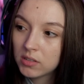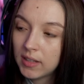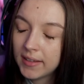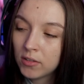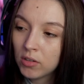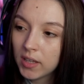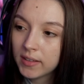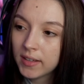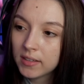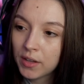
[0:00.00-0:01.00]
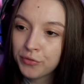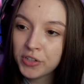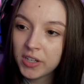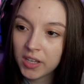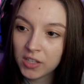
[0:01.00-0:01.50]
Like, okay, they are
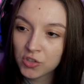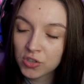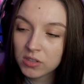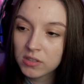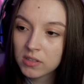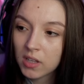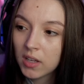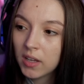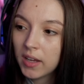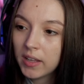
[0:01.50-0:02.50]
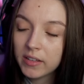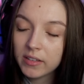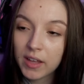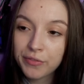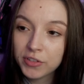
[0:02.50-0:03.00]
definitely agents, and they
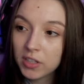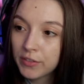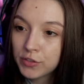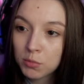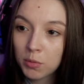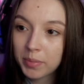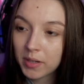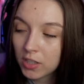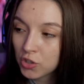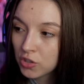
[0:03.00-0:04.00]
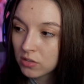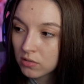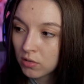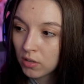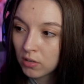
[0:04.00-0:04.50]
definitely have some operations
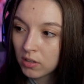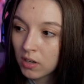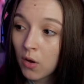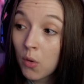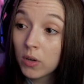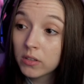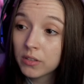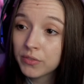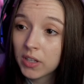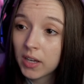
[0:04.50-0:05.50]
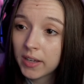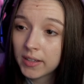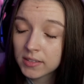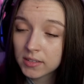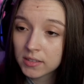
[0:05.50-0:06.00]
going on. Now I wonder if the guy
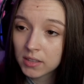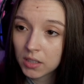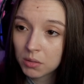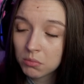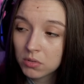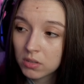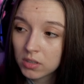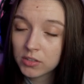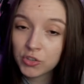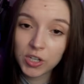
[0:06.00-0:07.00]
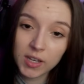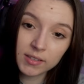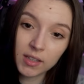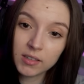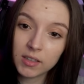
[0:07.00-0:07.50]
has the same. Because she has,
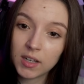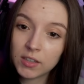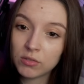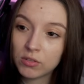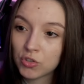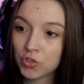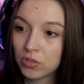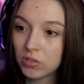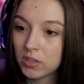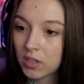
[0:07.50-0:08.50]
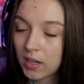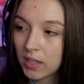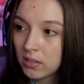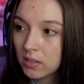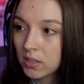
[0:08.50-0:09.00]
like, the cut on the shoulder,
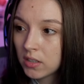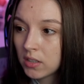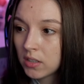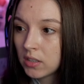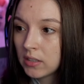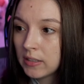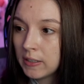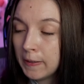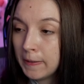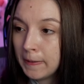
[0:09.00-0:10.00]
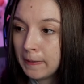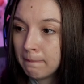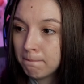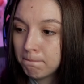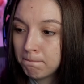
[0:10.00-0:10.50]
right?
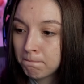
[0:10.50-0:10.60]
Um...